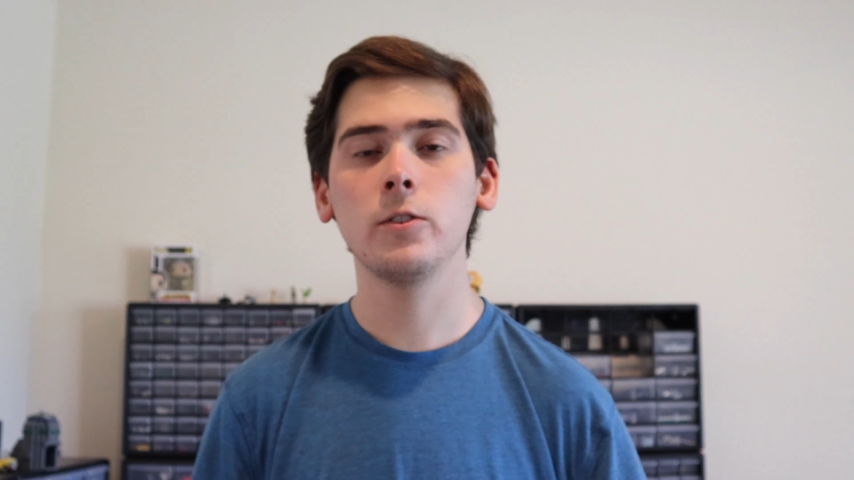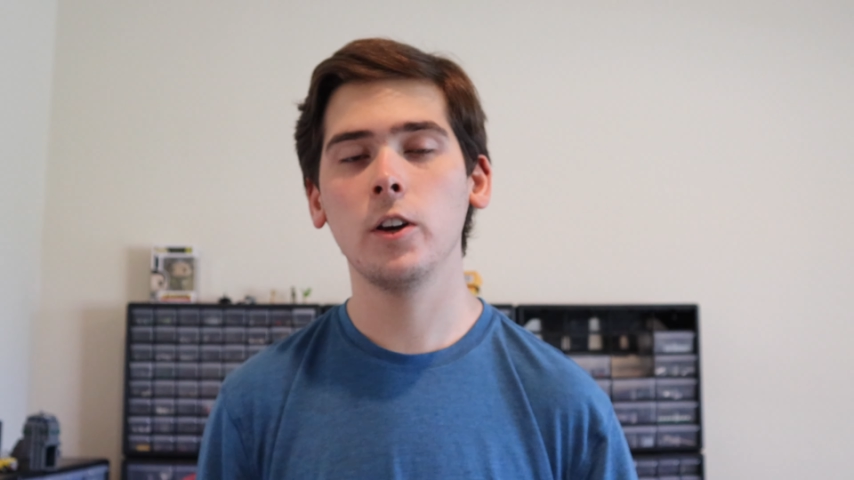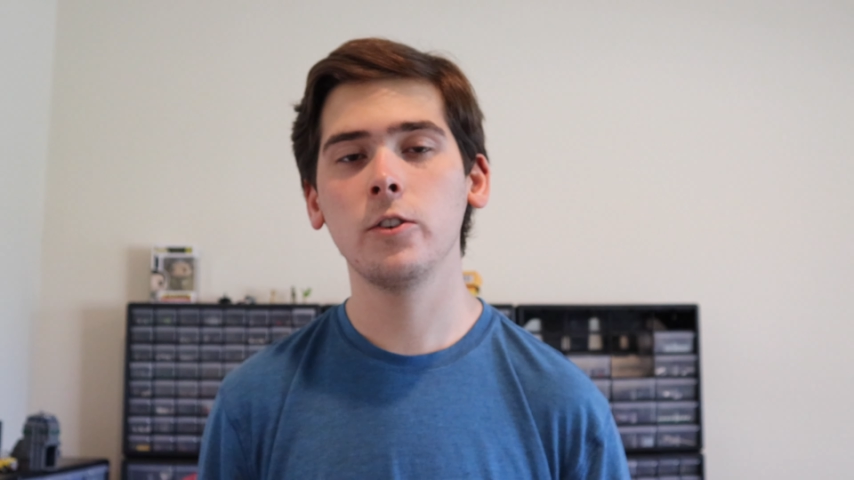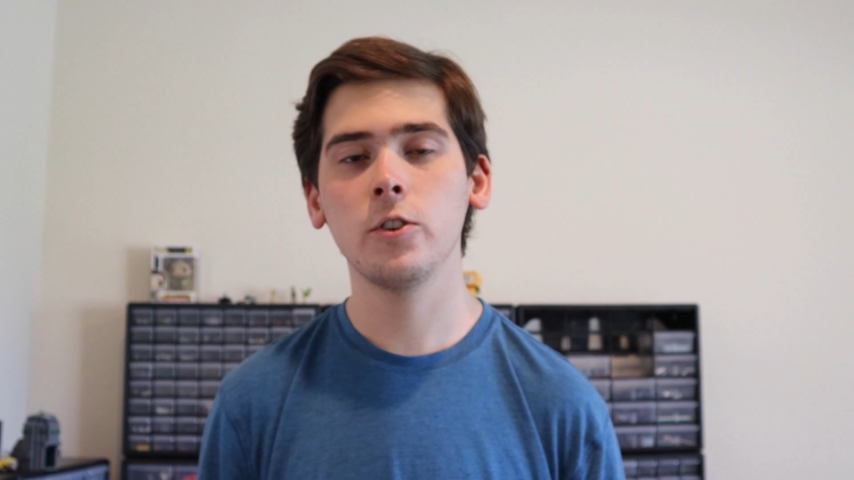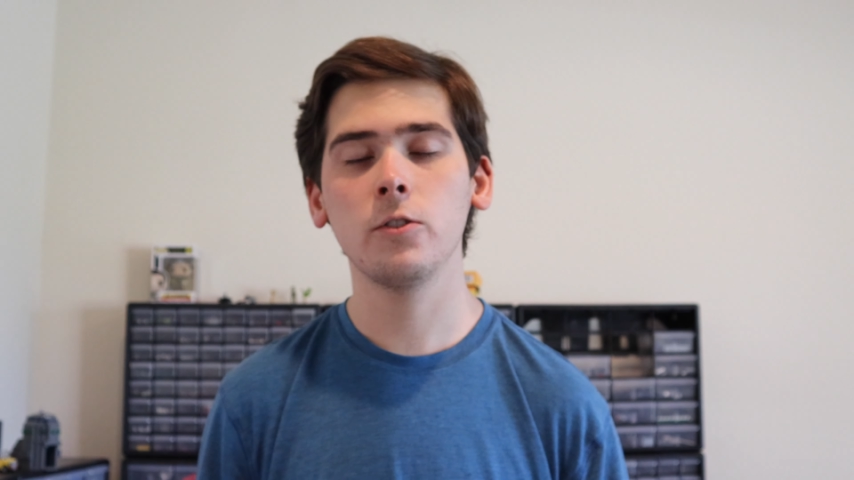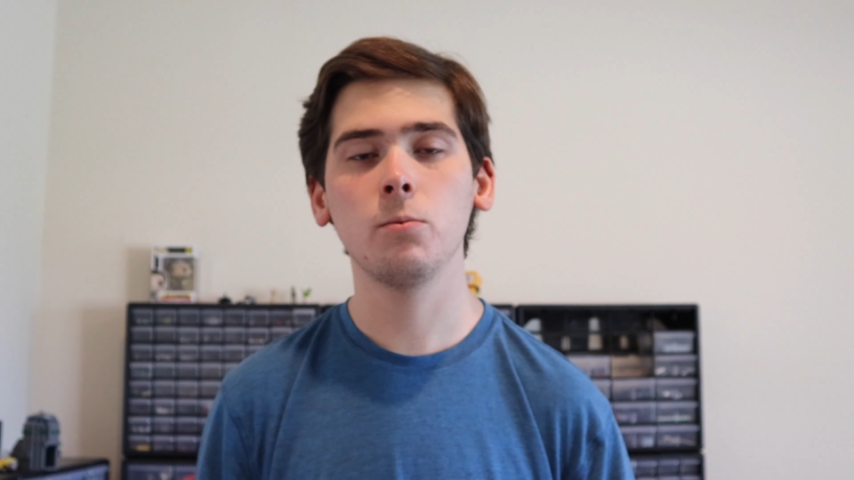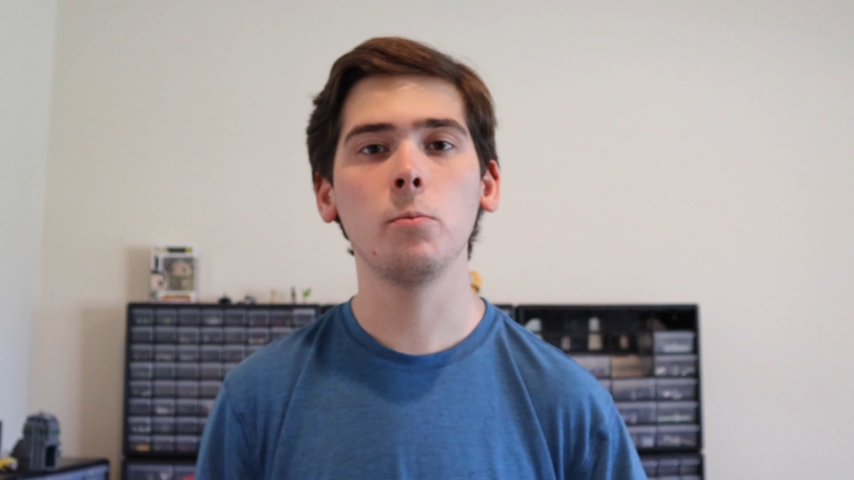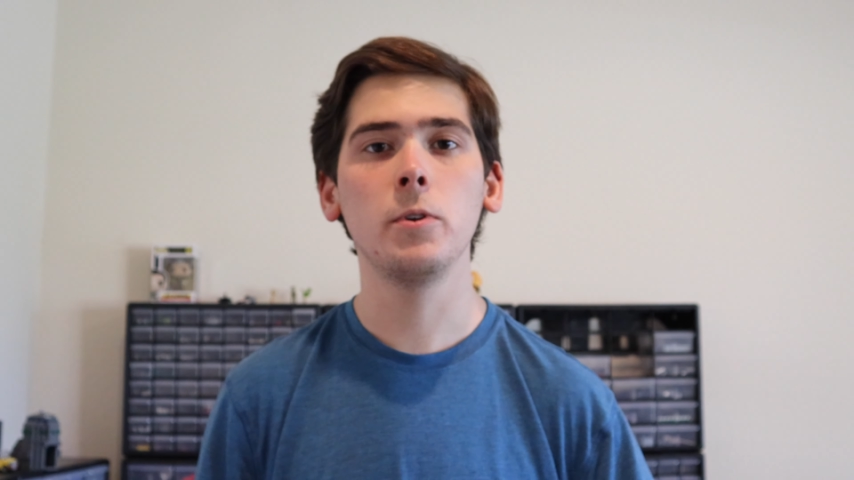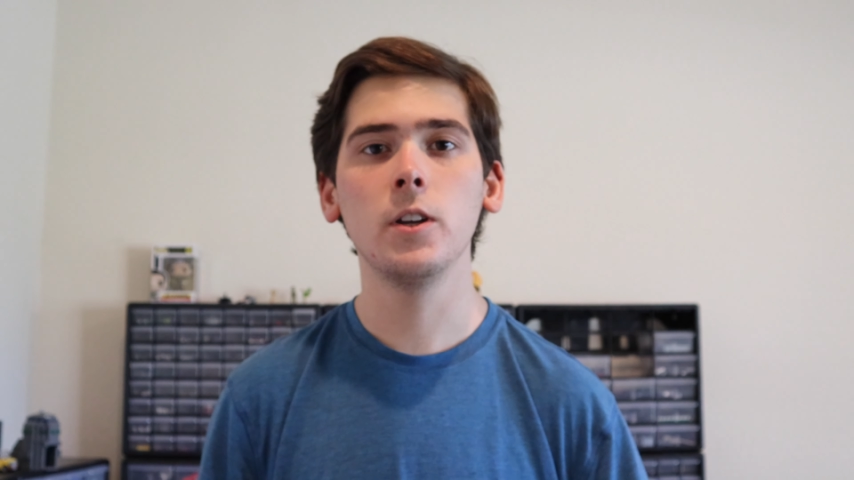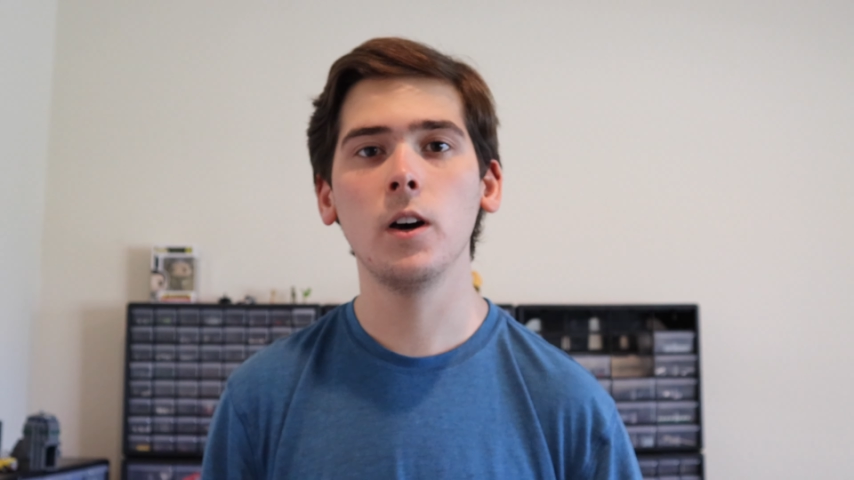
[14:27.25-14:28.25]
touches will
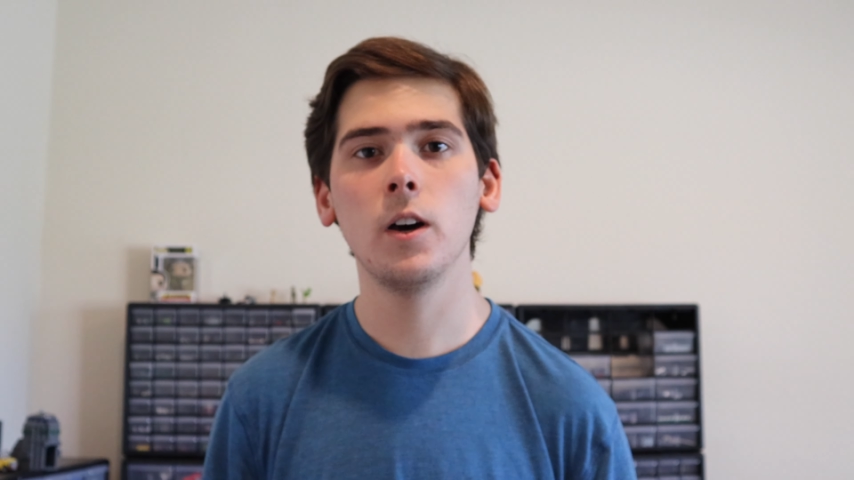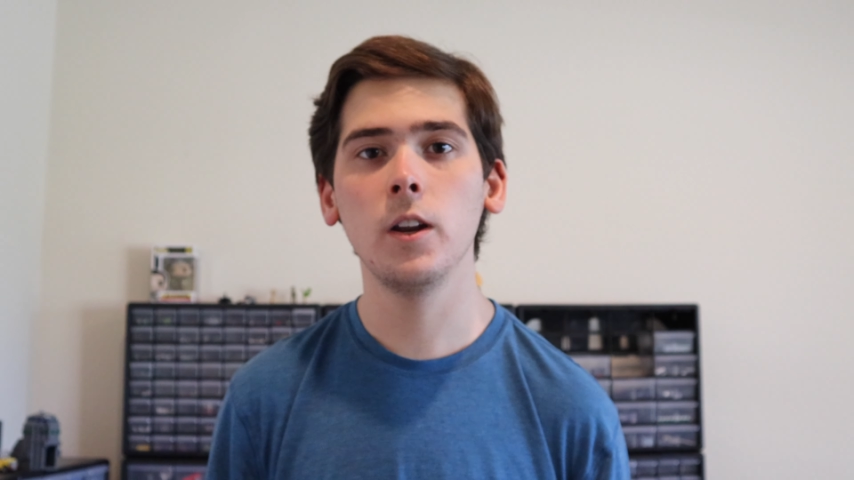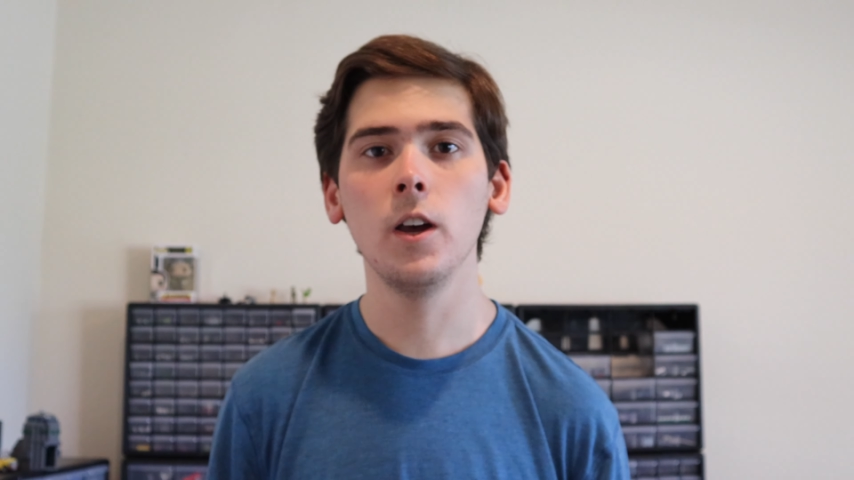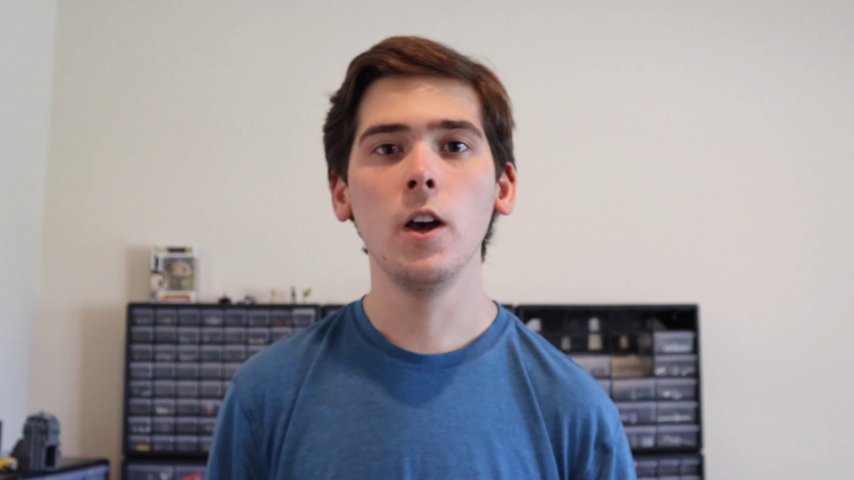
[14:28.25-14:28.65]
be done,